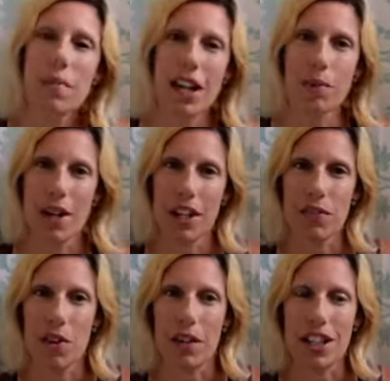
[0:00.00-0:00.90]
make money
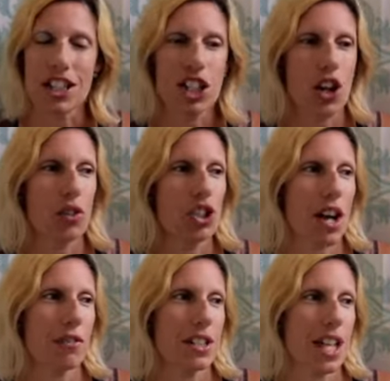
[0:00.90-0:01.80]
from it. So
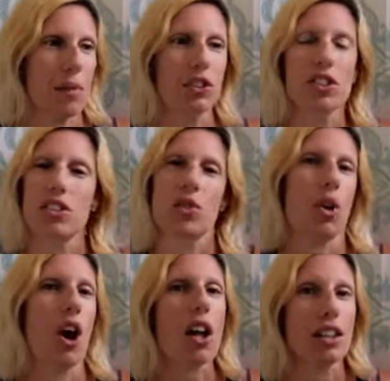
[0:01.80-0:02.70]
Jeff is able to
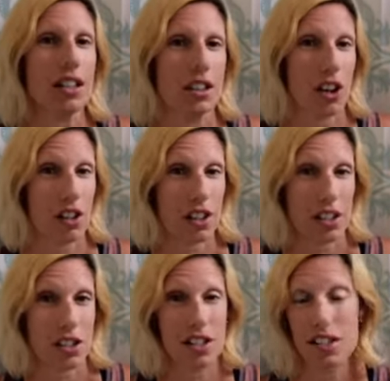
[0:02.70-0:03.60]
store all his
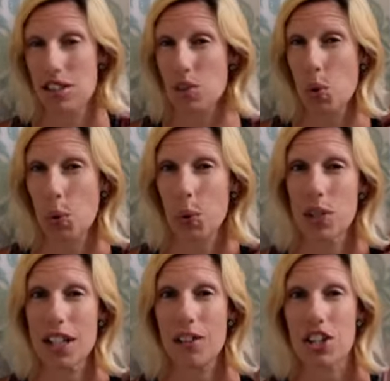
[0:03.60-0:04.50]
garden
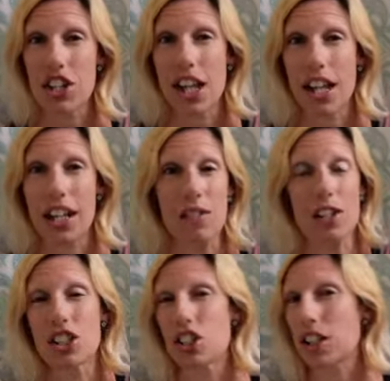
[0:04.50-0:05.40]
tools and everything, and
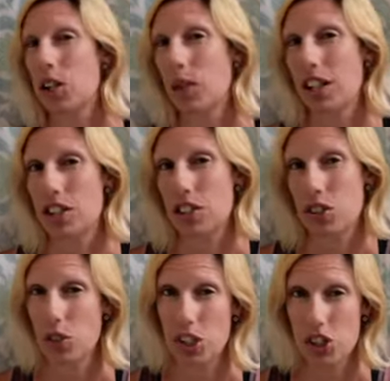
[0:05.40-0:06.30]
eventually he wanted to
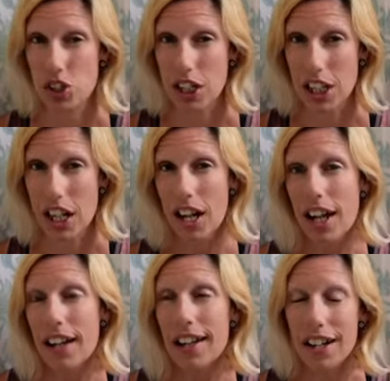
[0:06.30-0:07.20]
do the tree
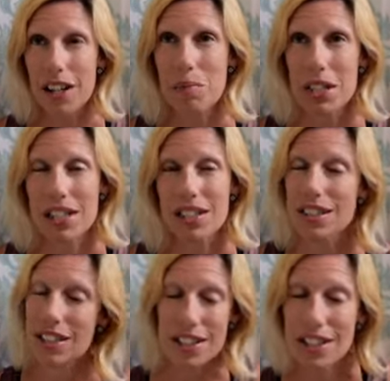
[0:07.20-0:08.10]
cutting business
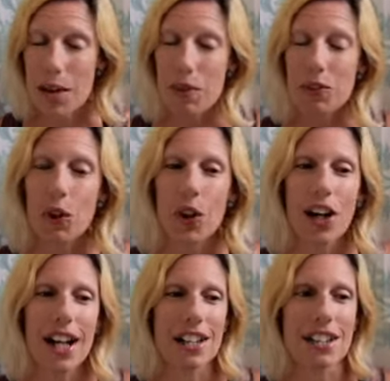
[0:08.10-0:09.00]
because he did that
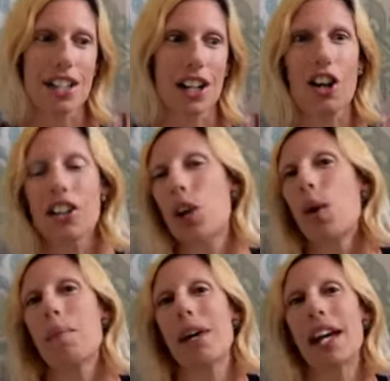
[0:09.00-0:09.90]
before, and to get all the
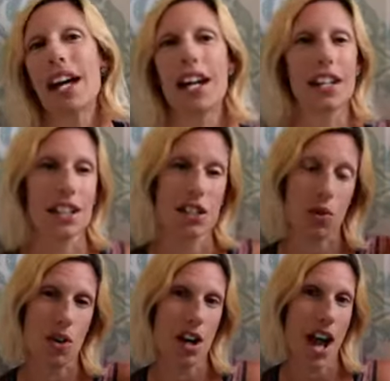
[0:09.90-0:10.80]
equipment, and he could
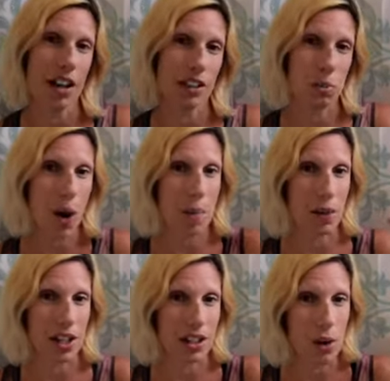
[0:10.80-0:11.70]
store it at the
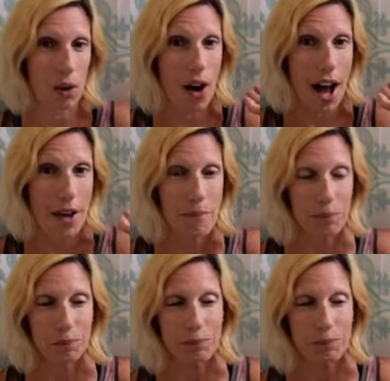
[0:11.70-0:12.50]
property that we're at.